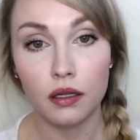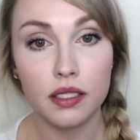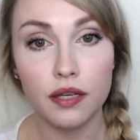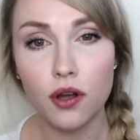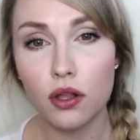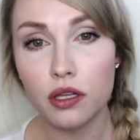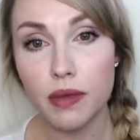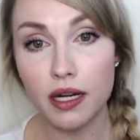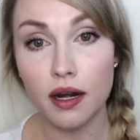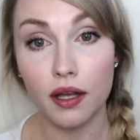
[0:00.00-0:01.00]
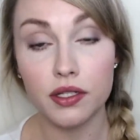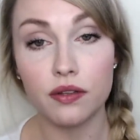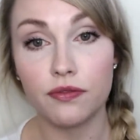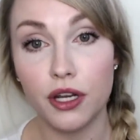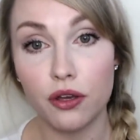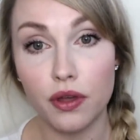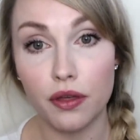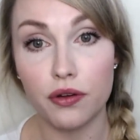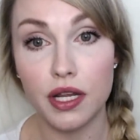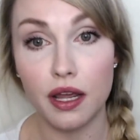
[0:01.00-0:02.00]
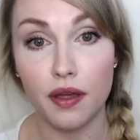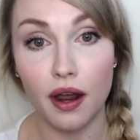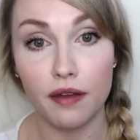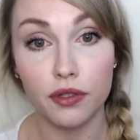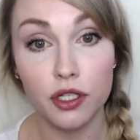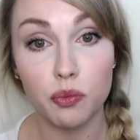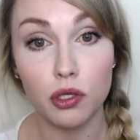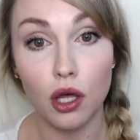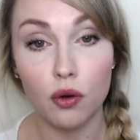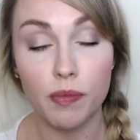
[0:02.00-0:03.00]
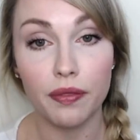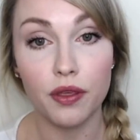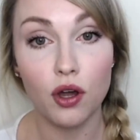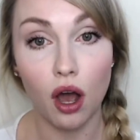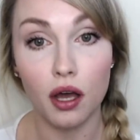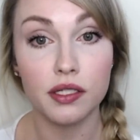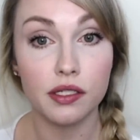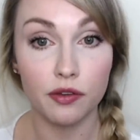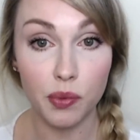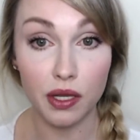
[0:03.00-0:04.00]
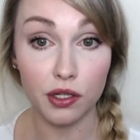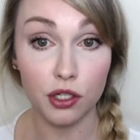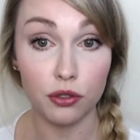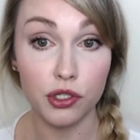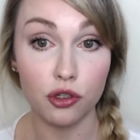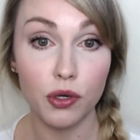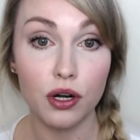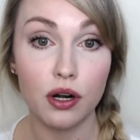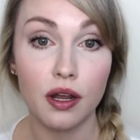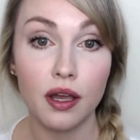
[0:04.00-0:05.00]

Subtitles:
Dave Cullen made an excellent video the other day that I've linked below about the costs of being a YouTuber.